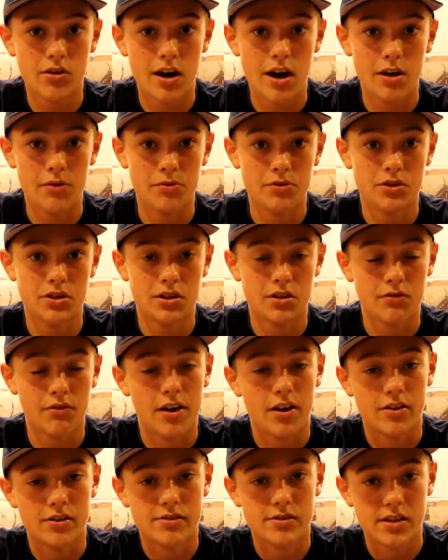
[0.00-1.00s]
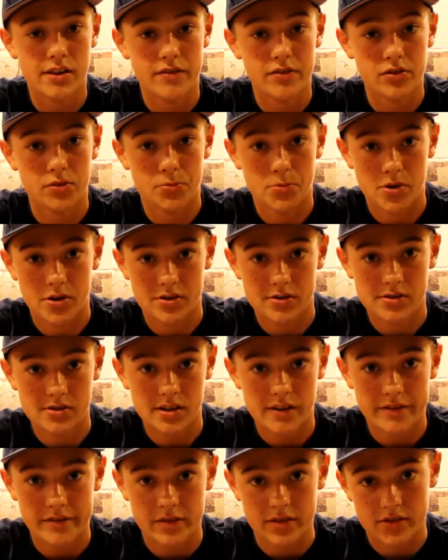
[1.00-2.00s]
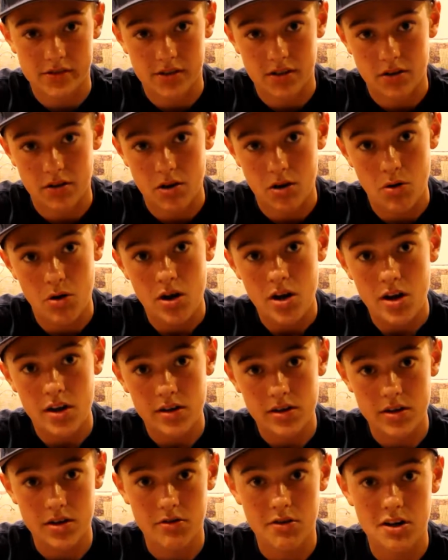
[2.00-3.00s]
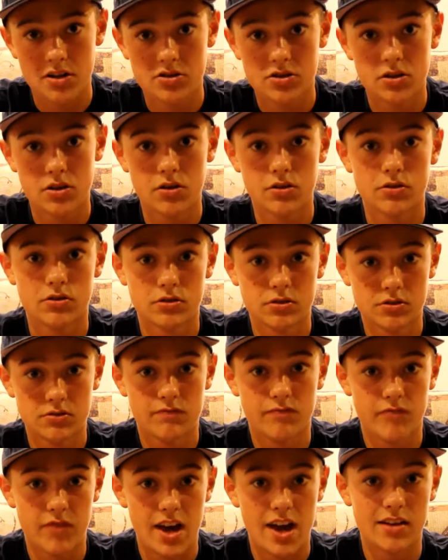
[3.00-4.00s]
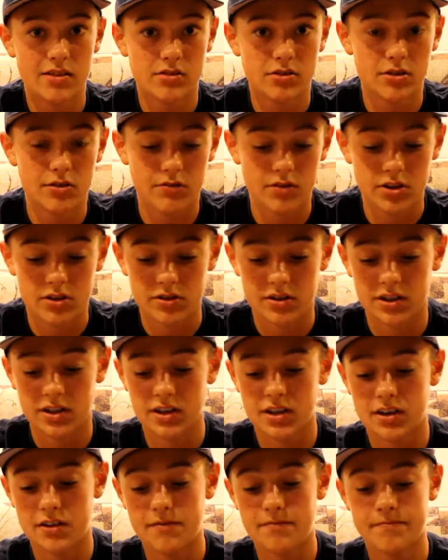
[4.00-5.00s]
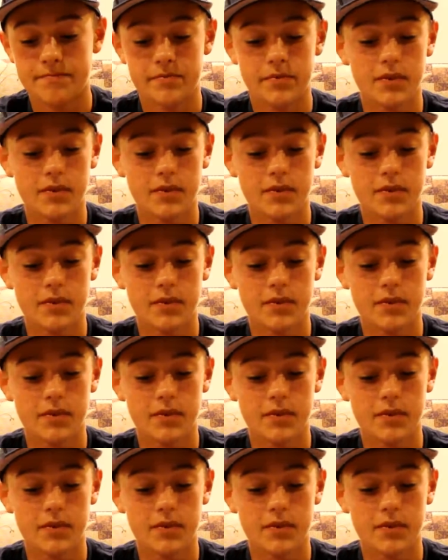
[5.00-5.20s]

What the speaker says: I would get around a 7-to-1, 7-to-0 gear ratio, faster reeling in.